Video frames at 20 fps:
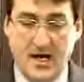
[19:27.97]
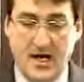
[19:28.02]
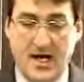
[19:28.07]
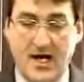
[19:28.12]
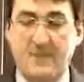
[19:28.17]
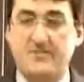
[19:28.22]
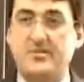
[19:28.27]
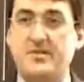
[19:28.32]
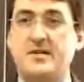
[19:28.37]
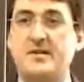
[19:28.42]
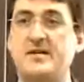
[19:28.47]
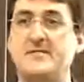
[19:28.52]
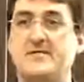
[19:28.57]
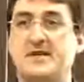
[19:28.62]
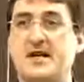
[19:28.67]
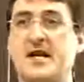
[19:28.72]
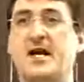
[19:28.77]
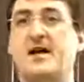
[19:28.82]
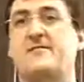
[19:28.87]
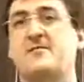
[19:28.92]
I believe
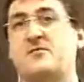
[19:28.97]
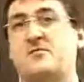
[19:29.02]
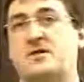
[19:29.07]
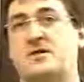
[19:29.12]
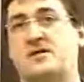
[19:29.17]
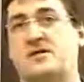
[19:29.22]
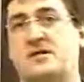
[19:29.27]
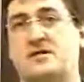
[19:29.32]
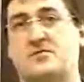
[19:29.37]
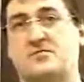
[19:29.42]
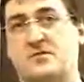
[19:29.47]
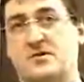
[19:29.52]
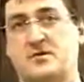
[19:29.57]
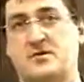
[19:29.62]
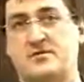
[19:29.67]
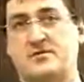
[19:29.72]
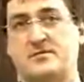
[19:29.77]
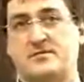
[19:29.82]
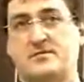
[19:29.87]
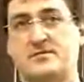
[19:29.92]
that everyone in this
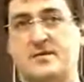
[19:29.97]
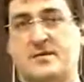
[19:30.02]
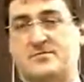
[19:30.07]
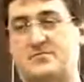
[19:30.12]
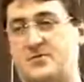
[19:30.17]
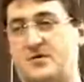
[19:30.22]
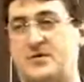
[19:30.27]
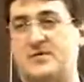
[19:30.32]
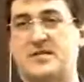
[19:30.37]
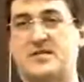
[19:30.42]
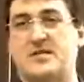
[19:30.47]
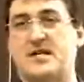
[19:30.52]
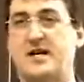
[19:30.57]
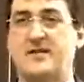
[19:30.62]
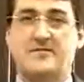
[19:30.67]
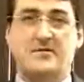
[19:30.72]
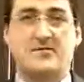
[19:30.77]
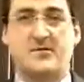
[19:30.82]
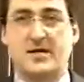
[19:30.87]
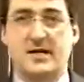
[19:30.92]
room, and pretty much
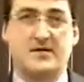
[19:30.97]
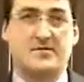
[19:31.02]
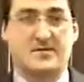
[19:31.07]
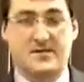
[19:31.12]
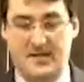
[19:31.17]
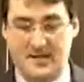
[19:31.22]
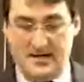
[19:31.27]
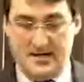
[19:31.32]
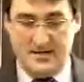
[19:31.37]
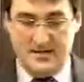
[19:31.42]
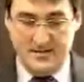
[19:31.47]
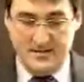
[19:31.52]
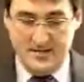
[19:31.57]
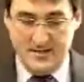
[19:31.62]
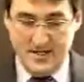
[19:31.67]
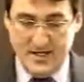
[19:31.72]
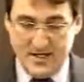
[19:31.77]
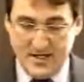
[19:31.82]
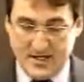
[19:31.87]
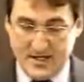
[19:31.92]
everyone out there,
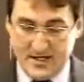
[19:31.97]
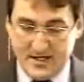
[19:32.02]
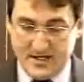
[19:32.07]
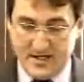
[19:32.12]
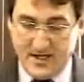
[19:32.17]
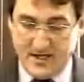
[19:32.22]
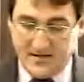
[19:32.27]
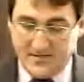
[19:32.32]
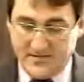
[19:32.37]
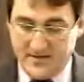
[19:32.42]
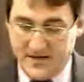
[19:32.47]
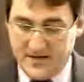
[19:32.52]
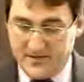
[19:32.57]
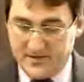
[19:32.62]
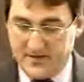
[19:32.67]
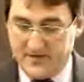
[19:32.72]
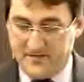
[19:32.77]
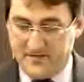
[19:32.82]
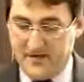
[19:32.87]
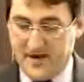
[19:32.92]
can identify with
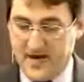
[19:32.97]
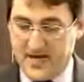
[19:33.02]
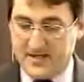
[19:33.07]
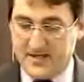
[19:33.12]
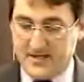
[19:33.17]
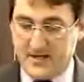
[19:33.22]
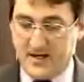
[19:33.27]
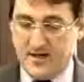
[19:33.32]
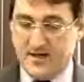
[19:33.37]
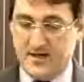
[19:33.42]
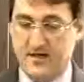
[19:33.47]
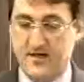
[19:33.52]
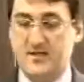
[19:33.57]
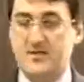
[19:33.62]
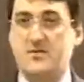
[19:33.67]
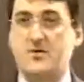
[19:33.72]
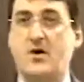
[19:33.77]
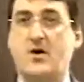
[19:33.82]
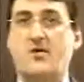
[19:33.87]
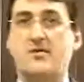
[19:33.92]
the fact that our kids
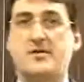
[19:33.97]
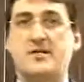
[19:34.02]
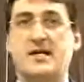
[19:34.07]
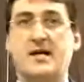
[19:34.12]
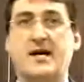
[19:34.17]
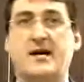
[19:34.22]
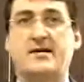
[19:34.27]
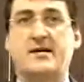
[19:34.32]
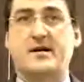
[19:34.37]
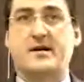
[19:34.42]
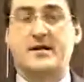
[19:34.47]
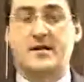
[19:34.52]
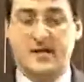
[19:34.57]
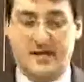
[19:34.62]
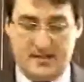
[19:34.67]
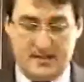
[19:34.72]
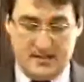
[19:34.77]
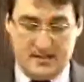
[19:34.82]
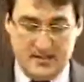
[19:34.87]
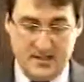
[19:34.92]
are always counting on
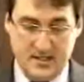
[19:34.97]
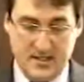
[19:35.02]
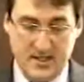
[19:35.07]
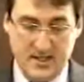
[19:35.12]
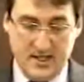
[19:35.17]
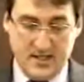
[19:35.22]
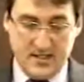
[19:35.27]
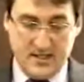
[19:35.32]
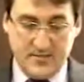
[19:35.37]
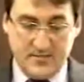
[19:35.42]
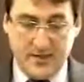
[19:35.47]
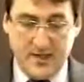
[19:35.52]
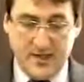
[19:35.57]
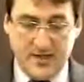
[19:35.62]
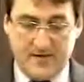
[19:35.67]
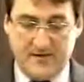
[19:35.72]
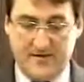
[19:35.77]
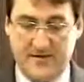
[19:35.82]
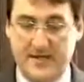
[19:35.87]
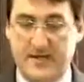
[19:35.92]
us to be
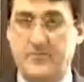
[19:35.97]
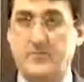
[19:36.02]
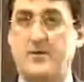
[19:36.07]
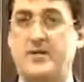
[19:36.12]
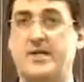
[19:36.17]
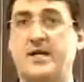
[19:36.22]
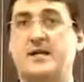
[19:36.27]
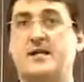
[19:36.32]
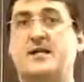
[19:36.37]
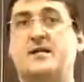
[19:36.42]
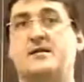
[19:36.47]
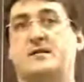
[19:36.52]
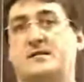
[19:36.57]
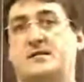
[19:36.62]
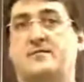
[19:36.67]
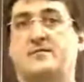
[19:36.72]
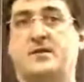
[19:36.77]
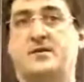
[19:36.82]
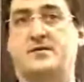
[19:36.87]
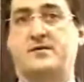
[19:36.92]
there for them when they need us
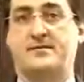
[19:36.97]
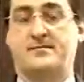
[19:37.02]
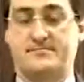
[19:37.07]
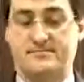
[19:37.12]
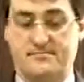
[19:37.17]
the most.